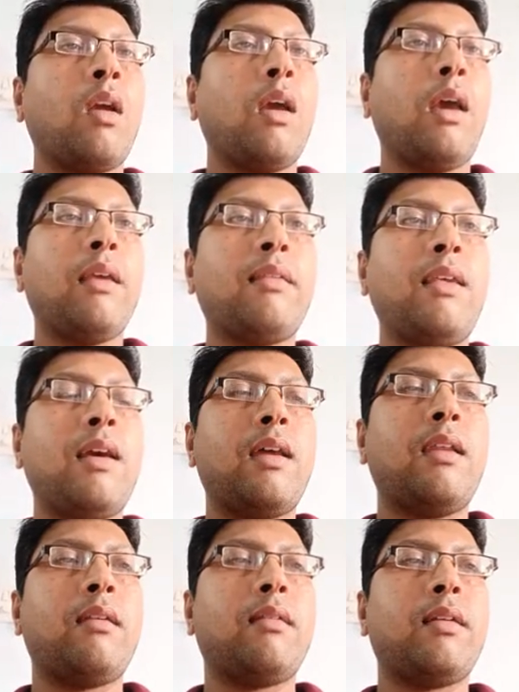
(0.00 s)

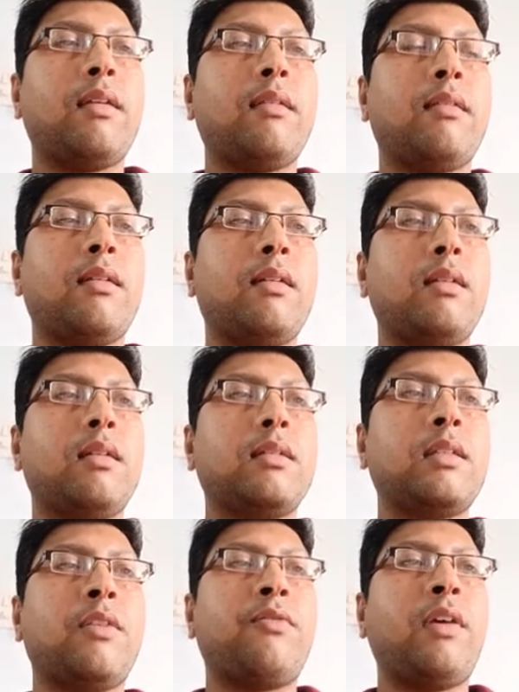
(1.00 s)
SERS, that is the
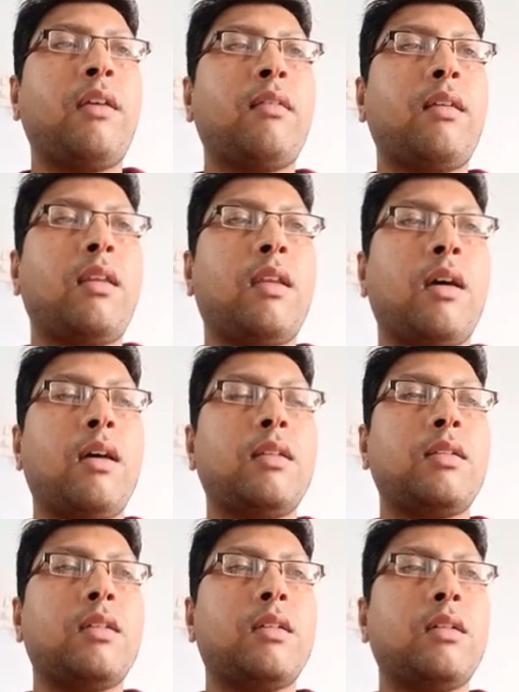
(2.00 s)
surface
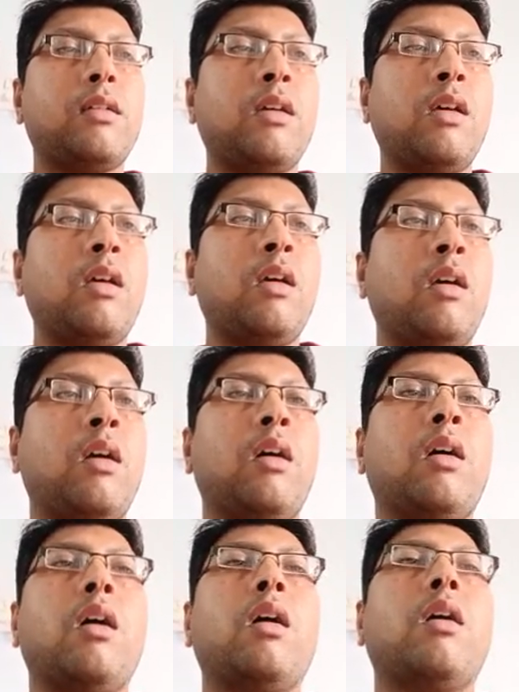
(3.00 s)
enhanced
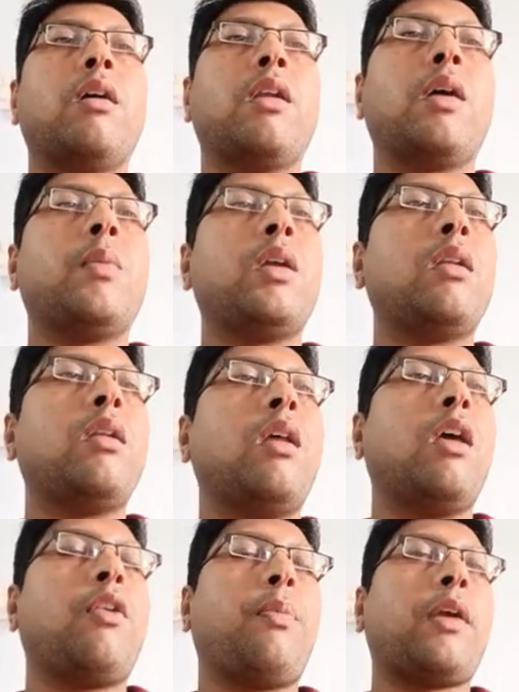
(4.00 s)
Raman
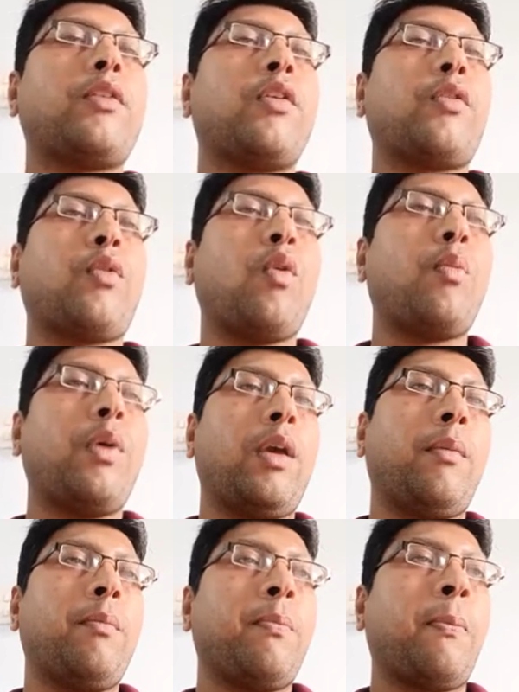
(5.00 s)
spectroscopy.